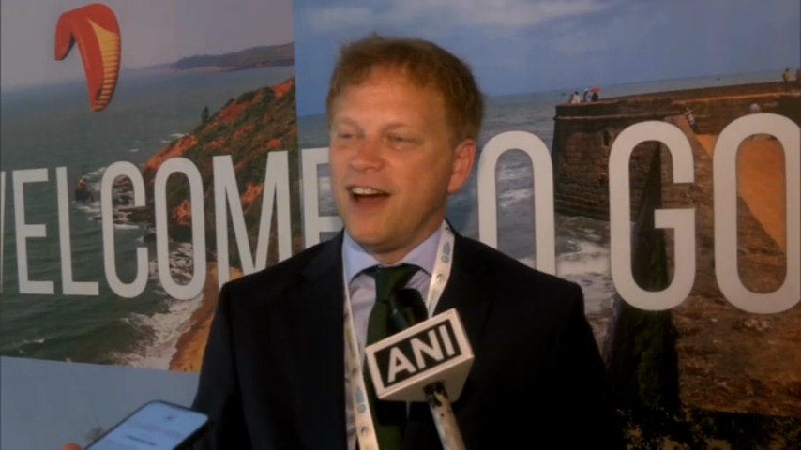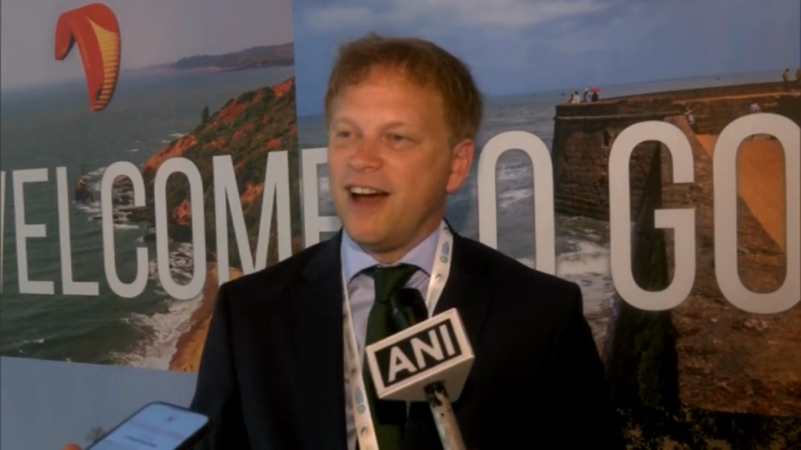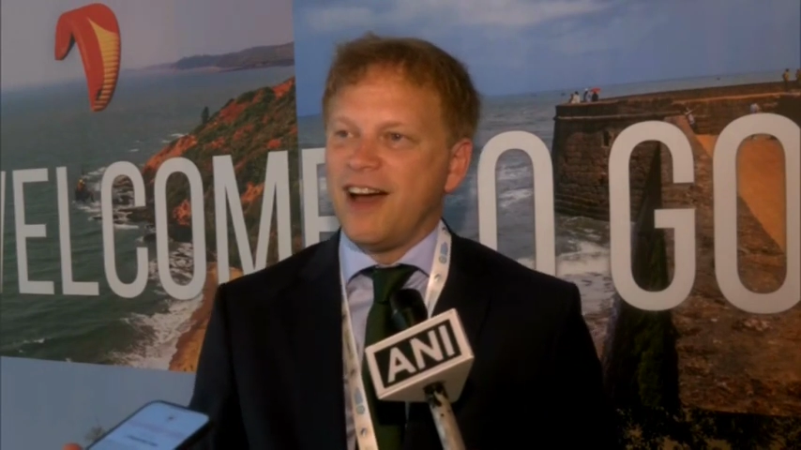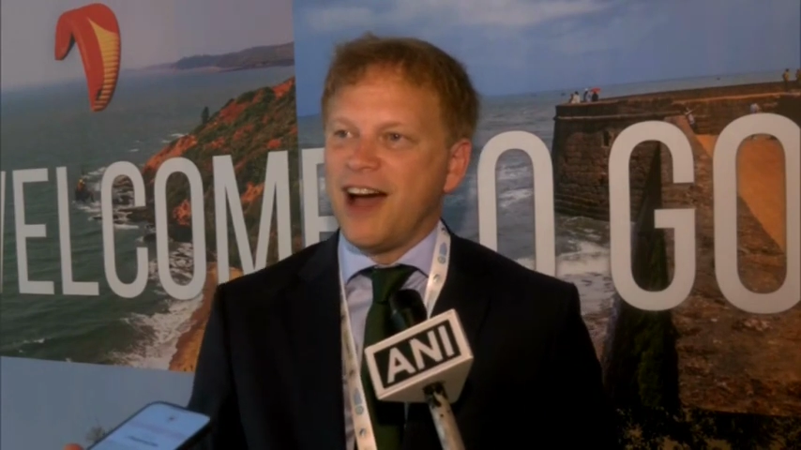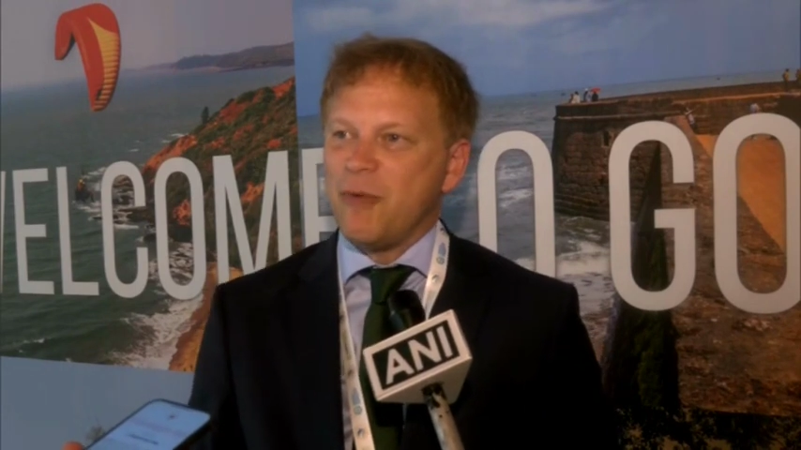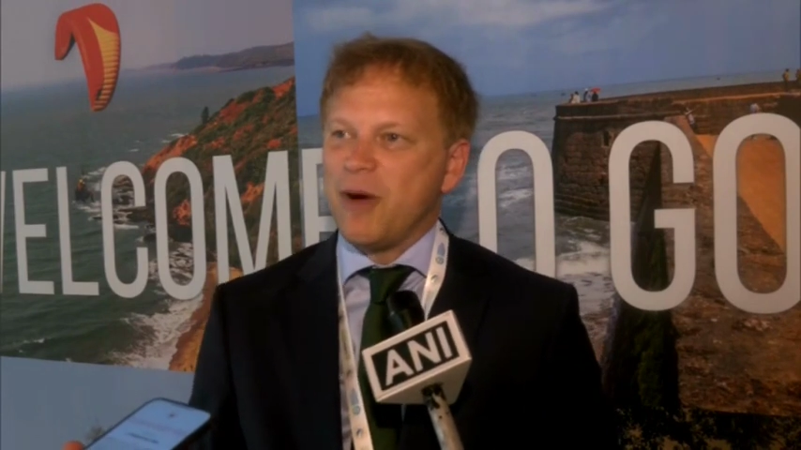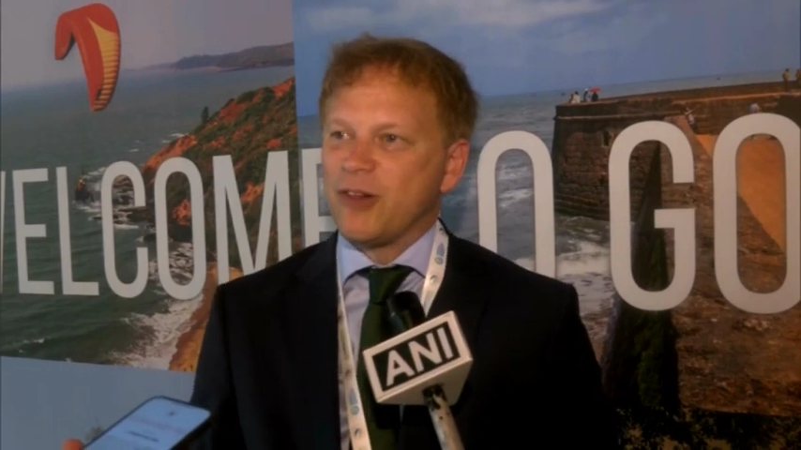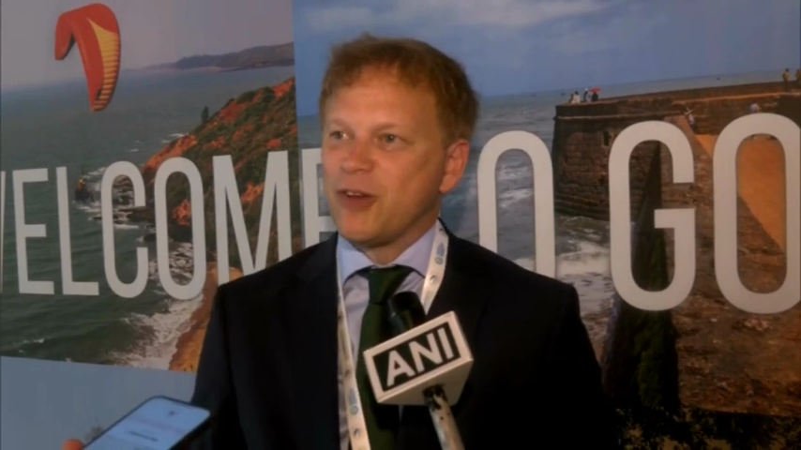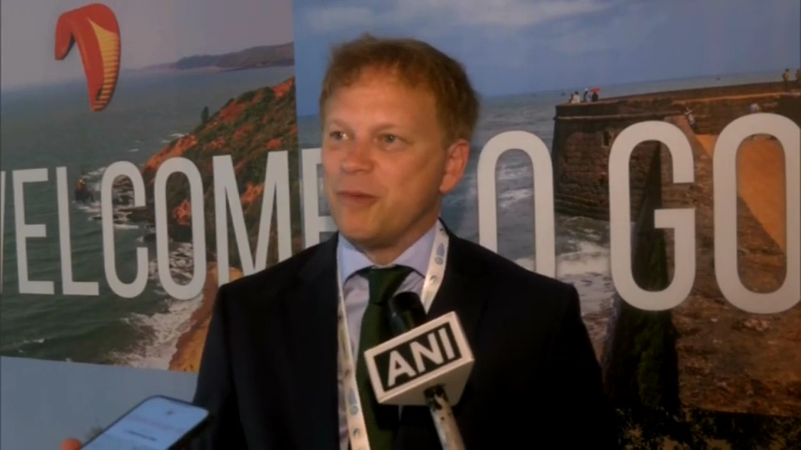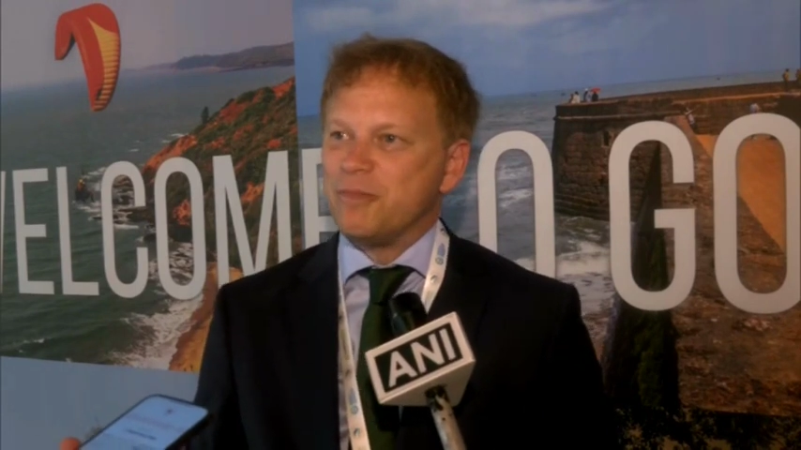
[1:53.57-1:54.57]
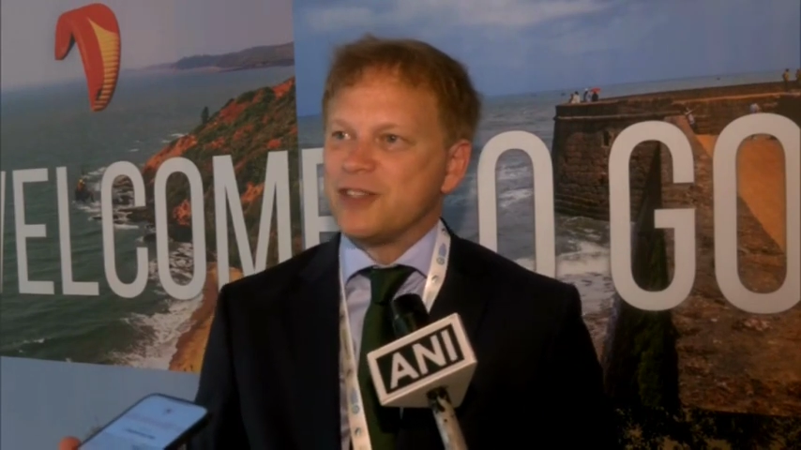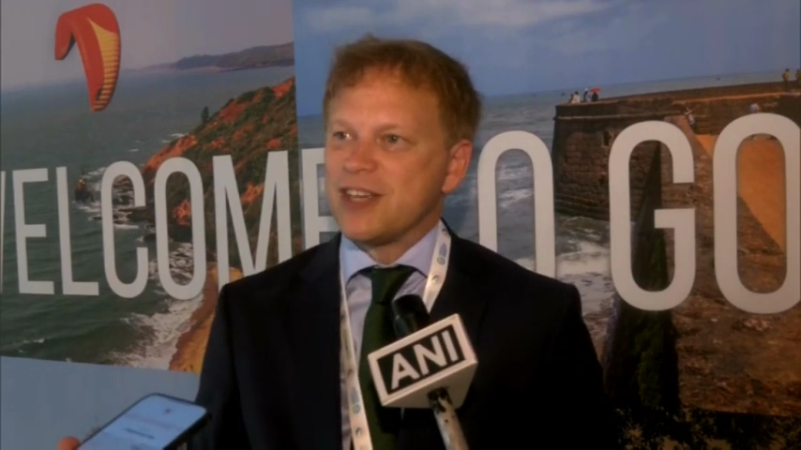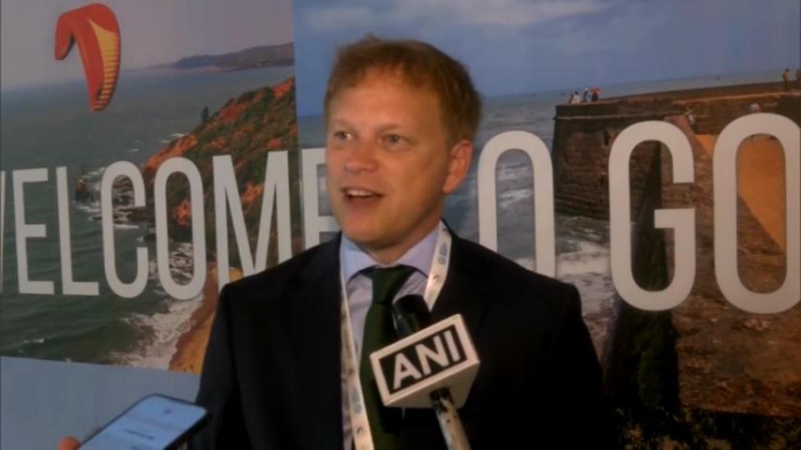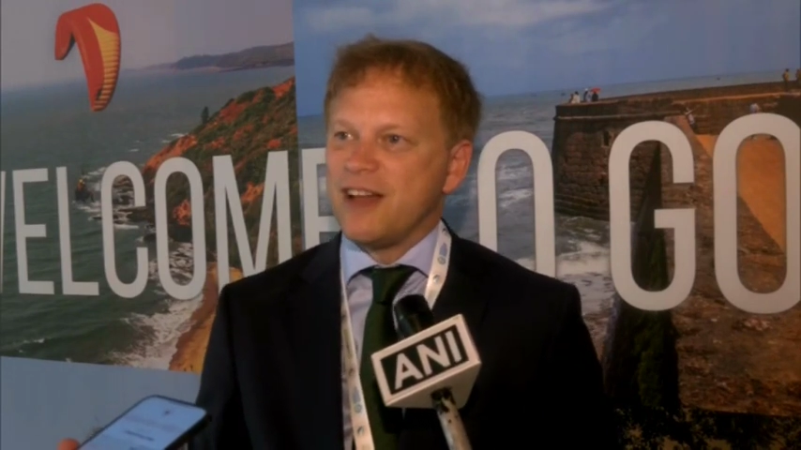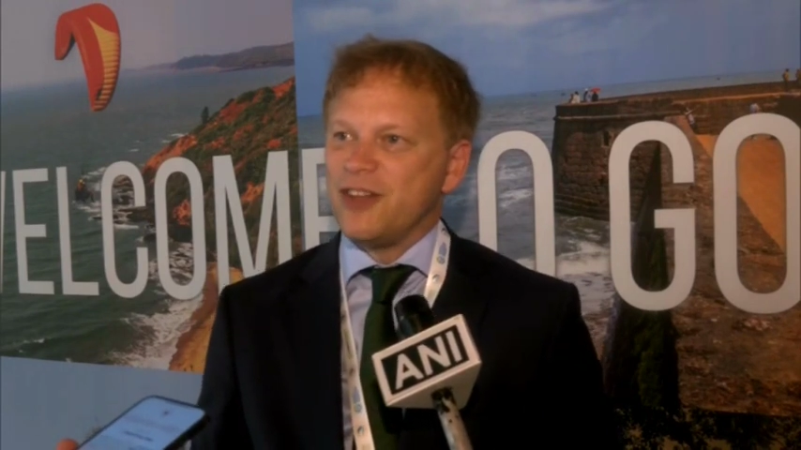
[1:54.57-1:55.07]
I welcomed
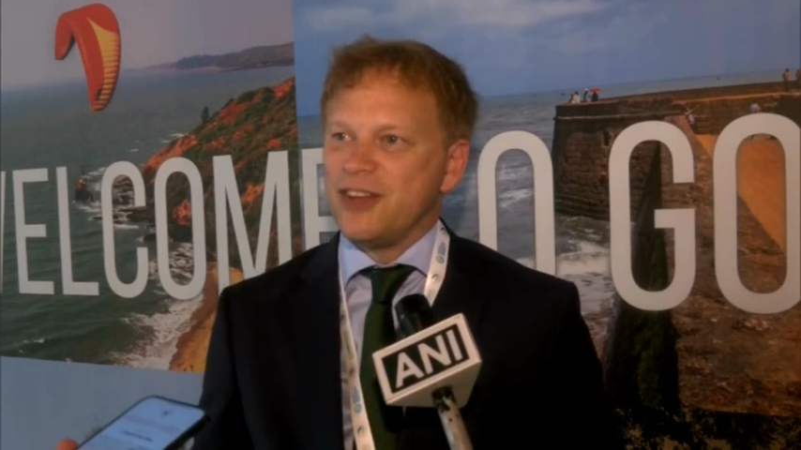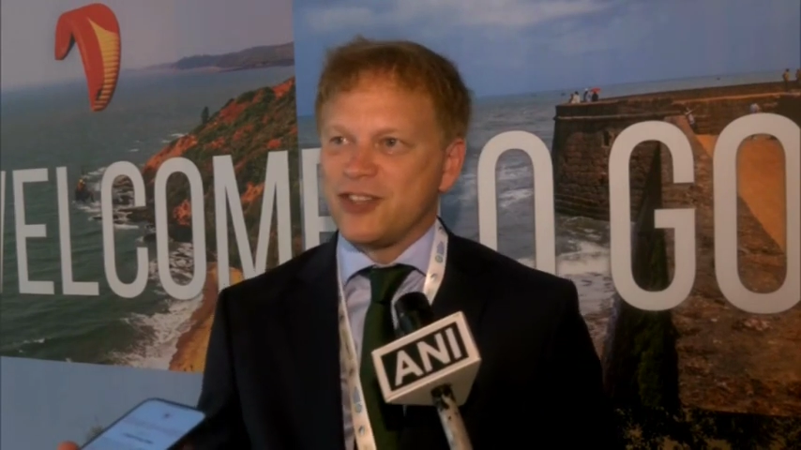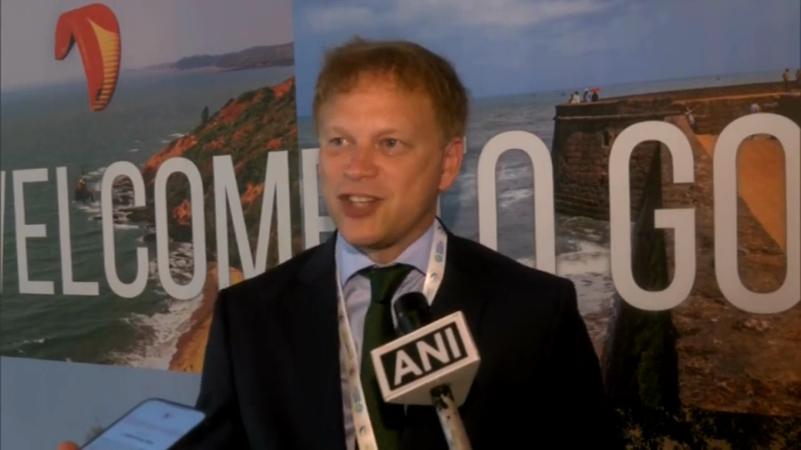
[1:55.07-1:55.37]
the